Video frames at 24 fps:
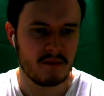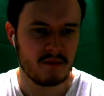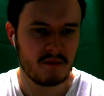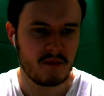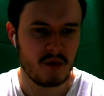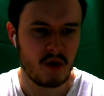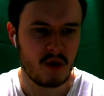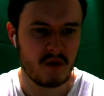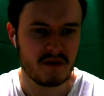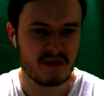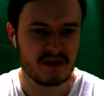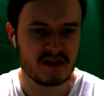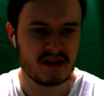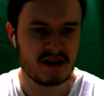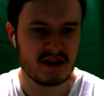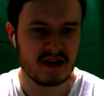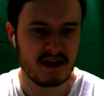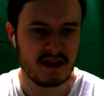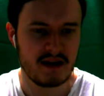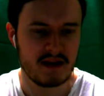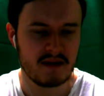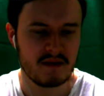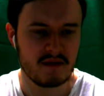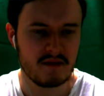
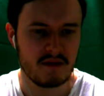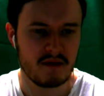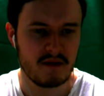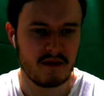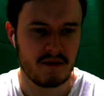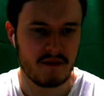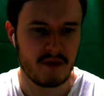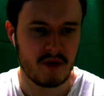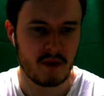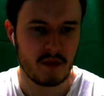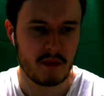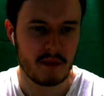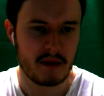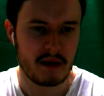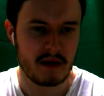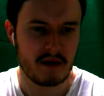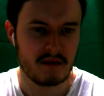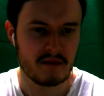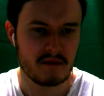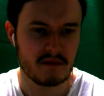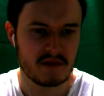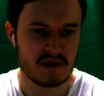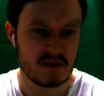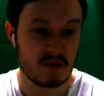Obviously it felt a
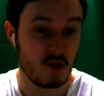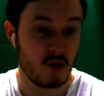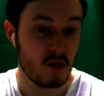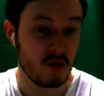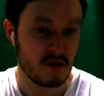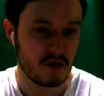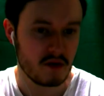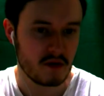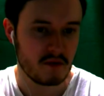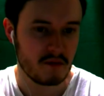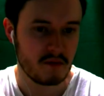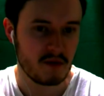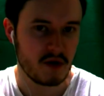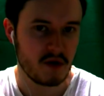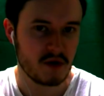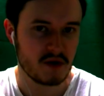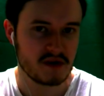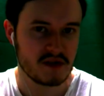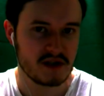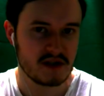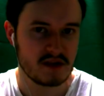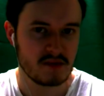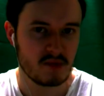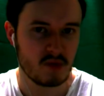bit smoother
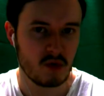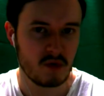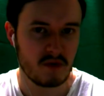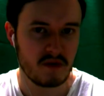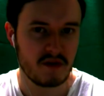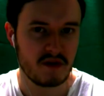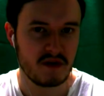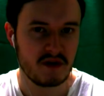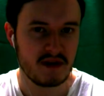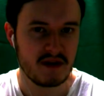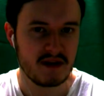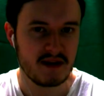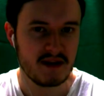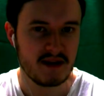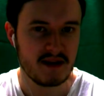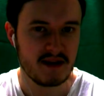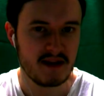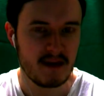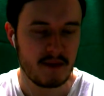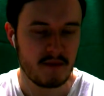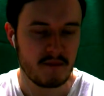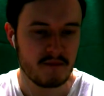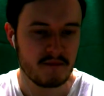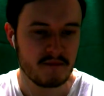because it's more of a
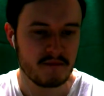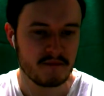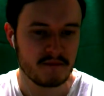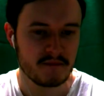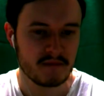3D game.